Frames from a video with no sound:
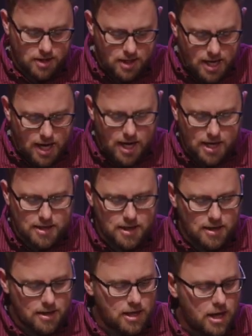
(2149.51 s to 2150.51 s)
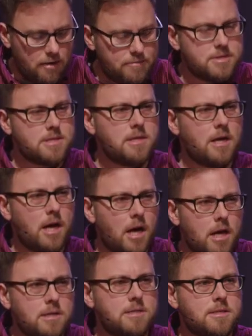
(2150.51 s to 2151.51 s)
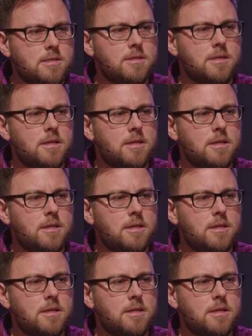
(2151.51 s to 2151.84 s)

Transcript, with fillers: God loves us.